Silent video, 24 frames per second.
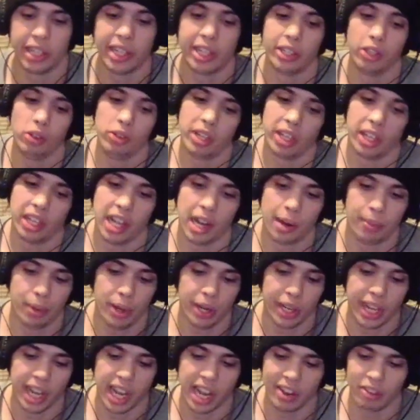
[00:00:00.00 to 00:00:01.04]
And you get a lot of
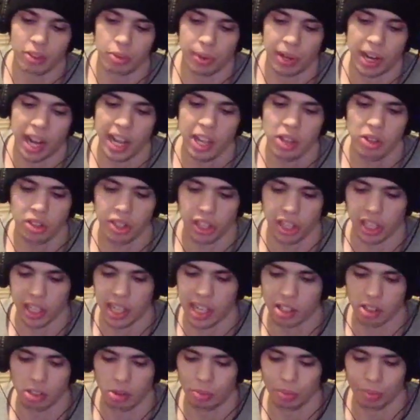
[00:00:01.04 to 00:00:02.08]
money out of them. And I used to
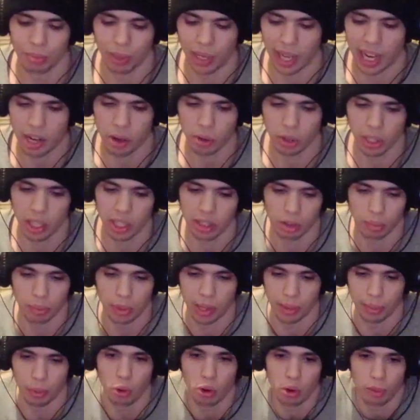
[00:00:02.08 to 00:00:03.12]
collect them, but I don't collect them
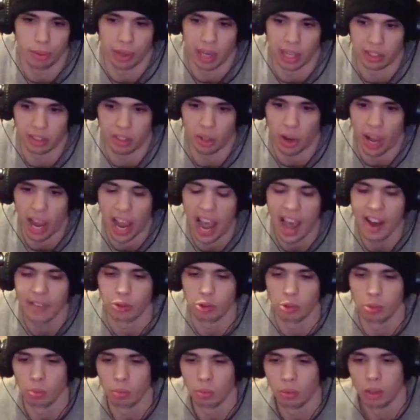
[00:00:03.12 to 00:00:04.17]
anymore. But I still have
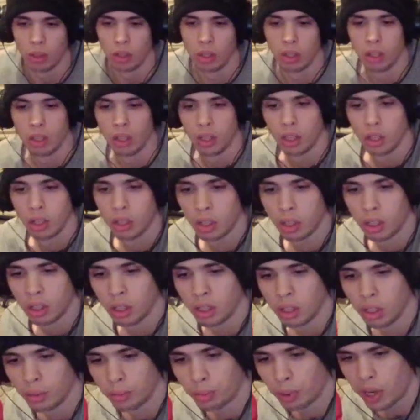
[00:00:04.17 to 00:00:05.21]
them.
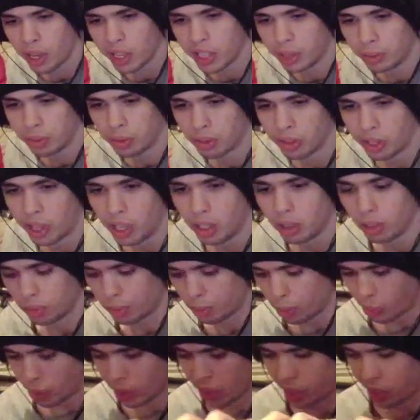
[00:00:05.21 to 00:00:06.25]
Probably end up selling
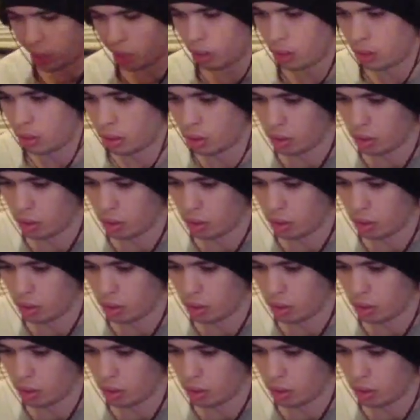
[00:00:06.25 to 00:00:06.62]
them away.